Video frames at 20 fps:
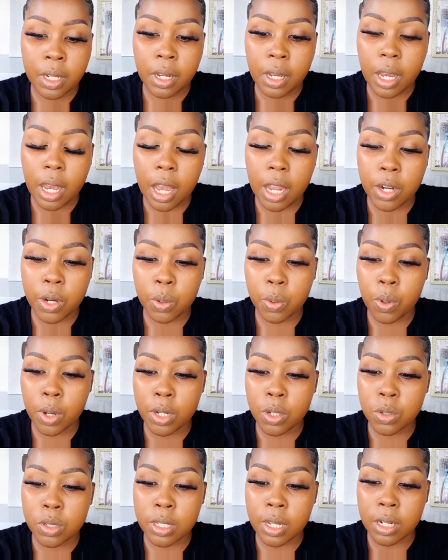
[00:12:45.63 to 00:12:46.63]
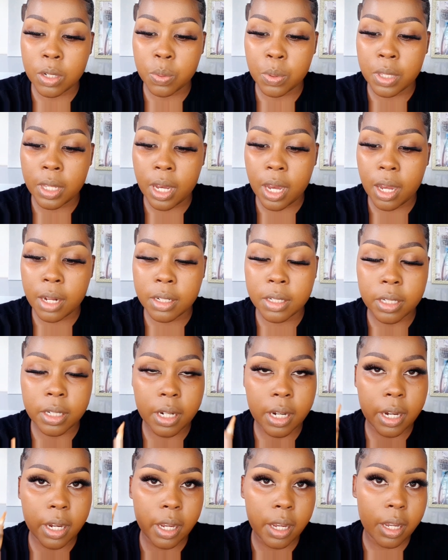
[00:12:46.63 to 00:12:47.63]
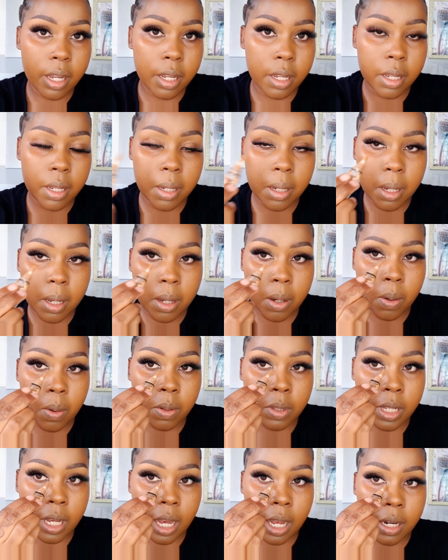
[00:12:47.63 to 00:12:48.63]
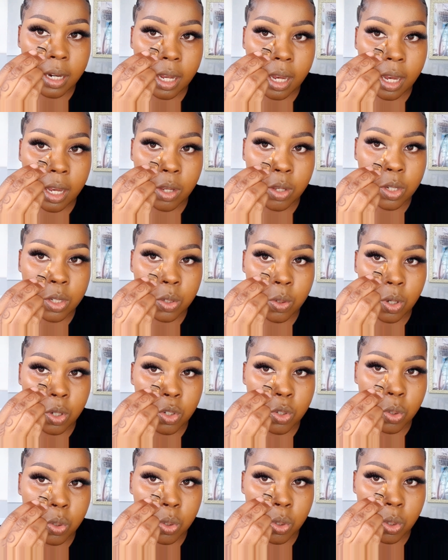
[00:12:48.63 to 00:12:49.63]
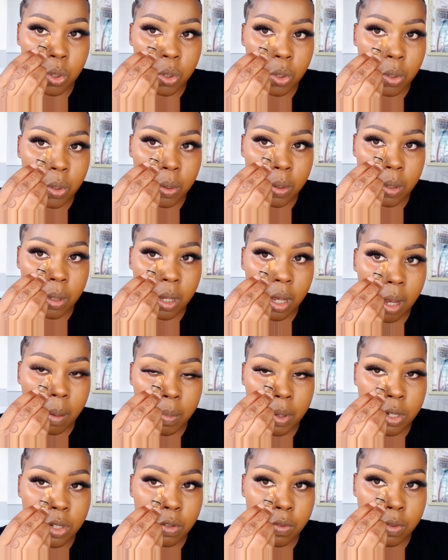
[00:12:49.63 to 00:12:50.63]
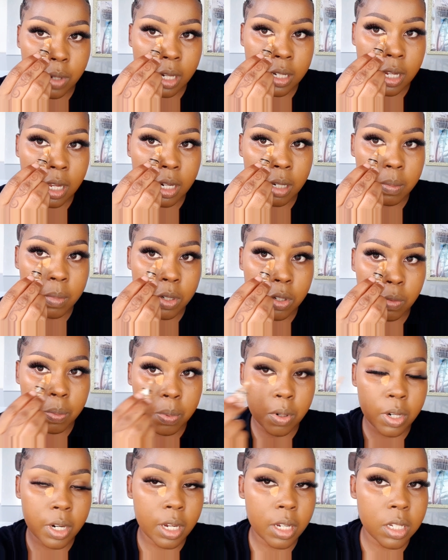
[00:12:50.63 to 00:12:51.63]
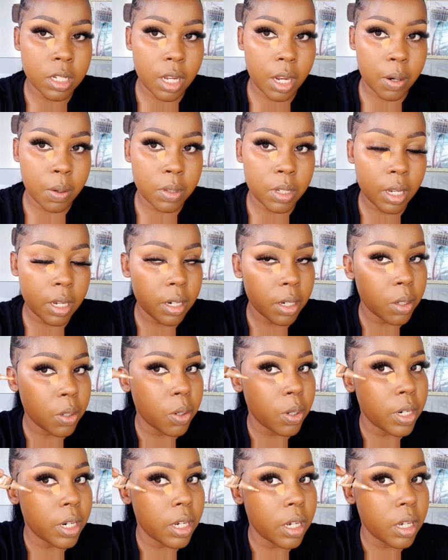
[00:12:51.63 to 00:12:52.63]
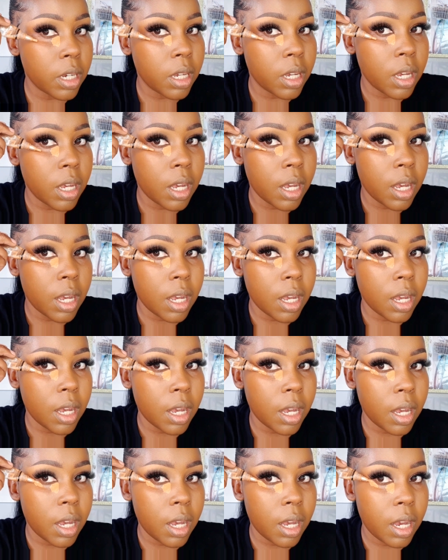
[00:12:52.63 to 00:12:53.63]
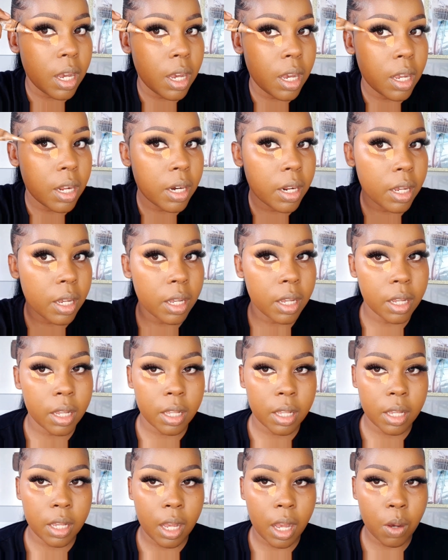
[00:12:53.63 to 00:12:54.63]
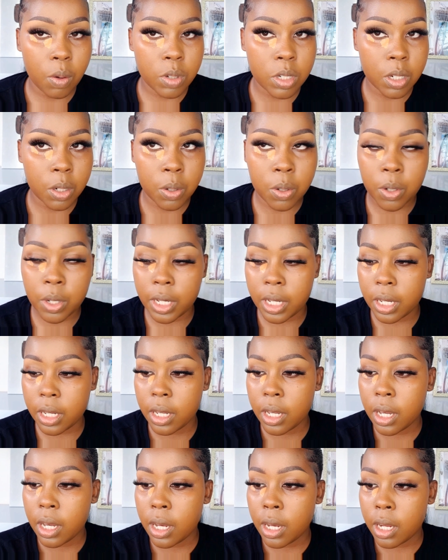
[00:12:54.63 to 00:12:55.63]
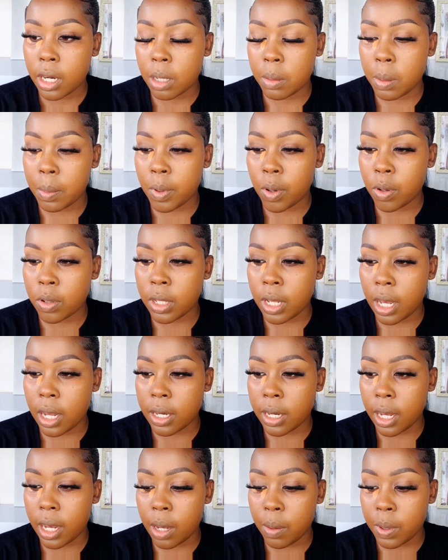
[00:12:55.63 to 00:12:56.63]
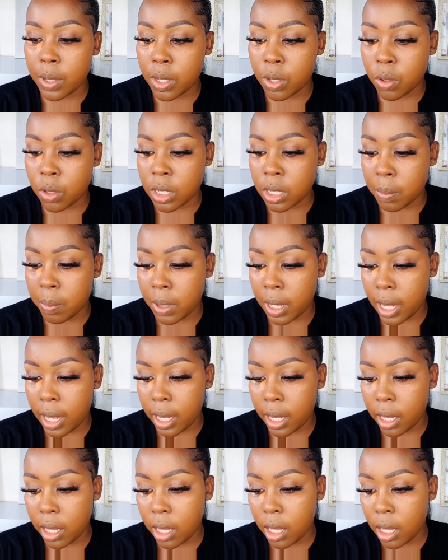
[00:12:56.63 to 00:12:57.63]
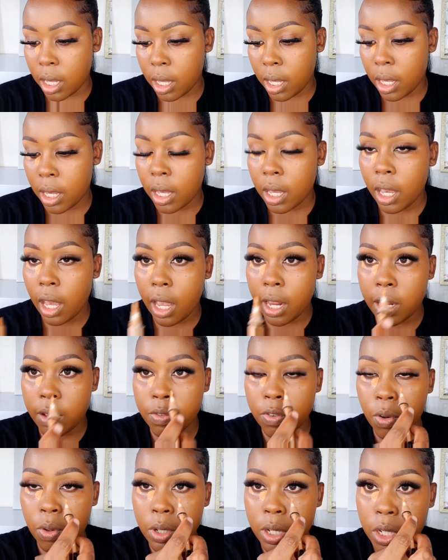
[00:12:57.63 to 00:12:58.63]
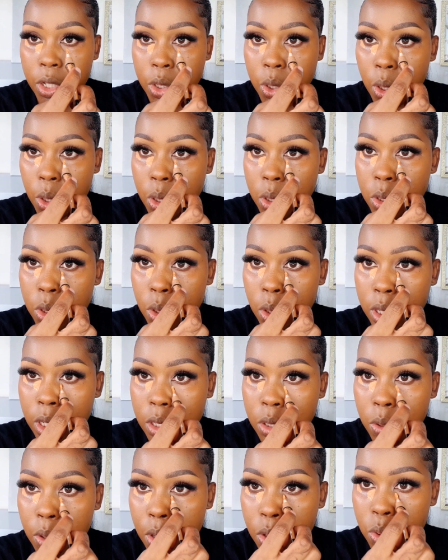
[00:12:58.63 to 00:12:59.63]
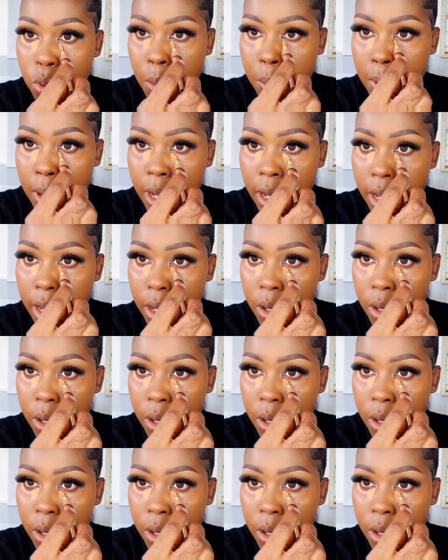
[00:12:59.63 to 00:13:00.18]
And you're going to start with the under eye. On the under eye, you're just going to a tiny bit of product around the inner corner and outer corner. Remember, on the under eye, we did not apply any foundation, so you're just going to apply